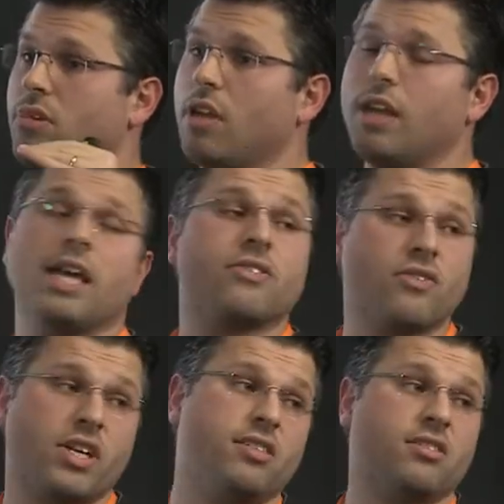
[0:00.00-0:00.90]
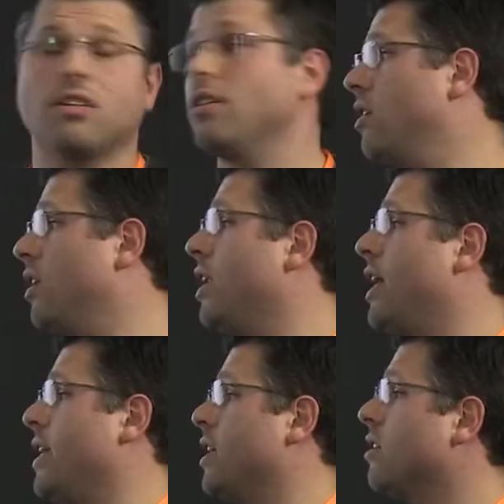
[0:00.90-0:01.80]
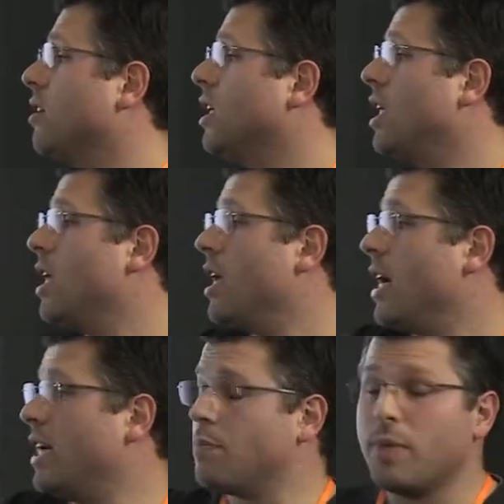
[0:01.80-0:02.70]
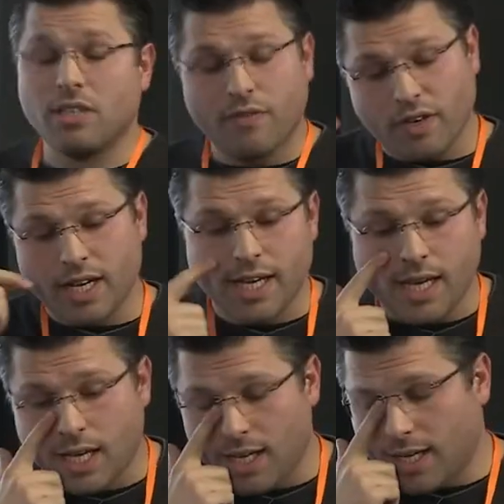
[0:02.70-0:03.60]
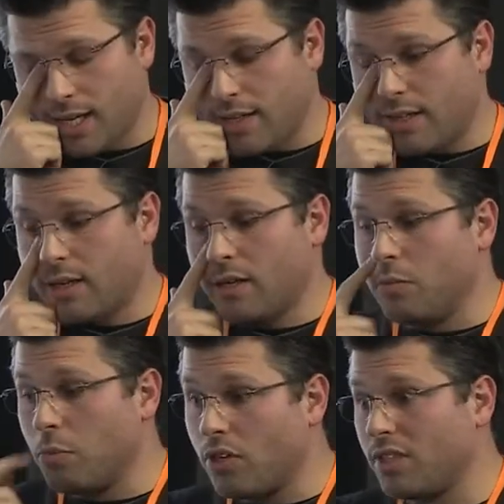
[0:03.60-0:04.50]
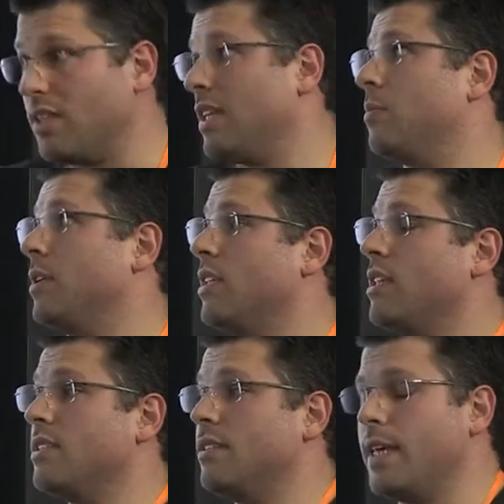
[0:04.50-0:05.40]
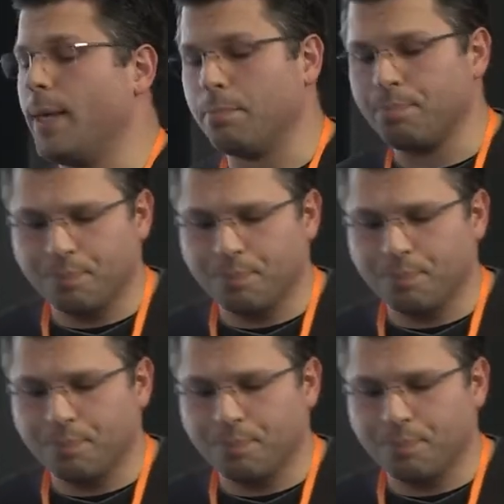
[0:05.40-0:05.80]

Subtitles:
land risk layer. I specify another important aspect, that is the